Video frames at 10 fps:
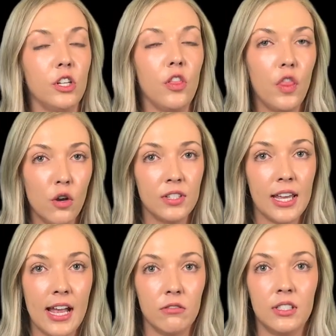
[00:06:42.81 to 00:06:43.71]
Those
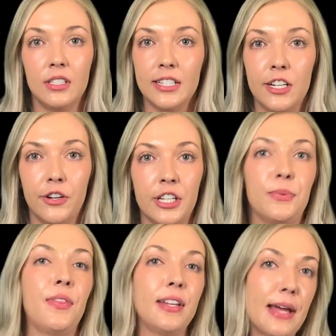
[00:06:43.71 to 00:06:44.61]
accounts decrease
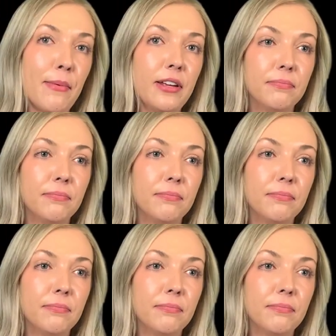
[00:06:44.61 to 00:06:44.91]
with a debit.